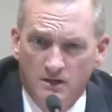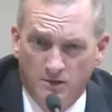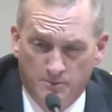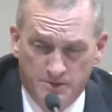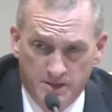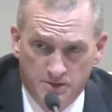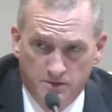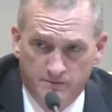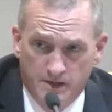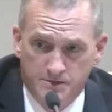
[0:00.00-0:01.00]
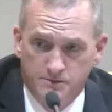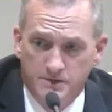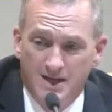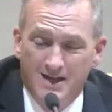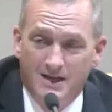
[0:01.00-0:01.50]
and other potential
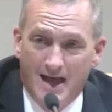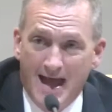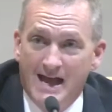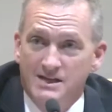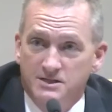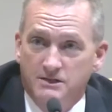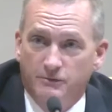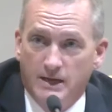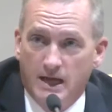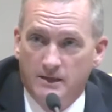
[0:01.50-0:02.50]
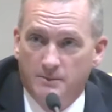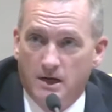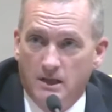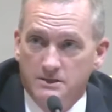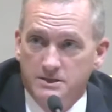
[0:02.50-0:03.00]
investors ask if we had the
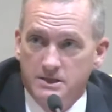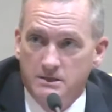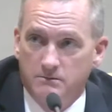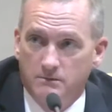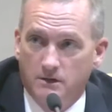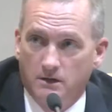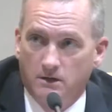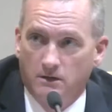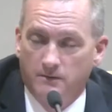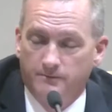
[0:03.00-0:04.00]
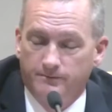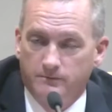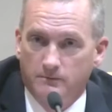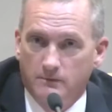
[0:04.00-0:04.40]
policy um,